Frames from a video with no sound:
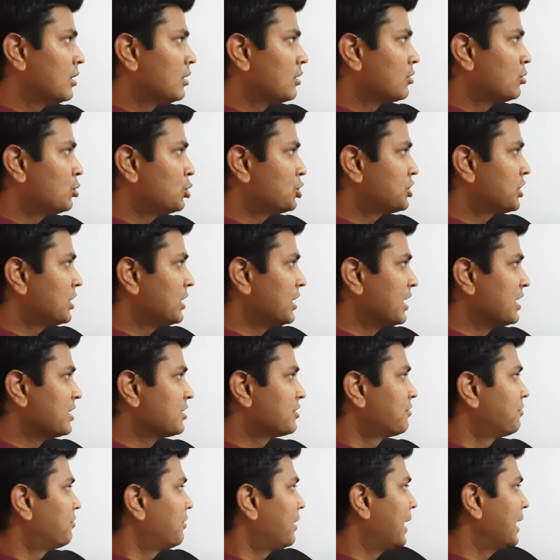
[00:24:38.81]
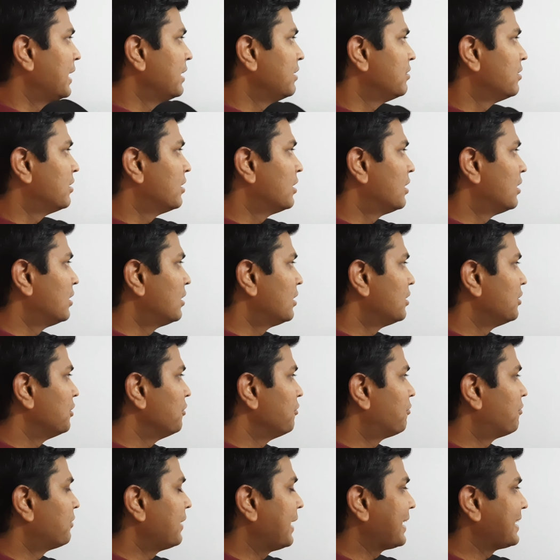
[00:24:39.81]
Question is find the
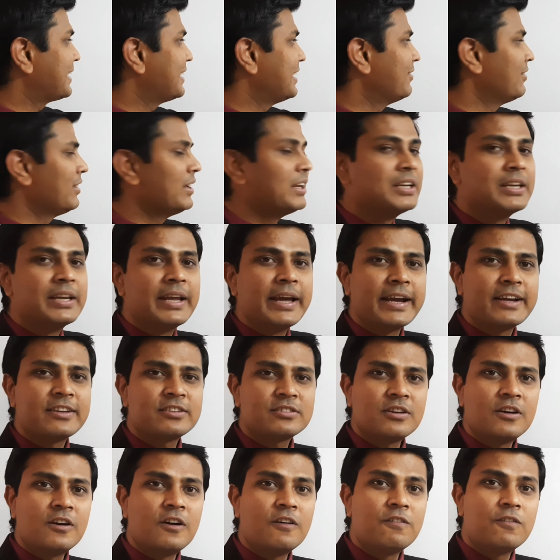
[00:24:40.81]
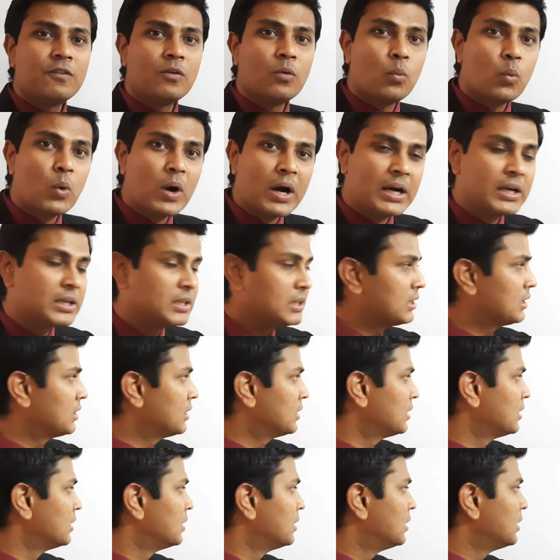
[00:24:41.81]
refractive index of
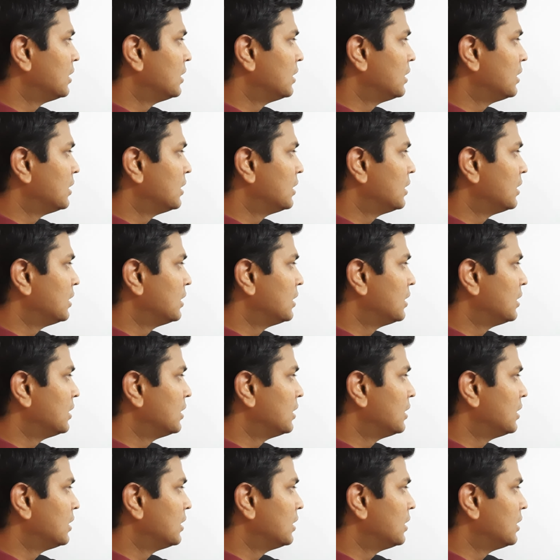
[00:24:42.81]
water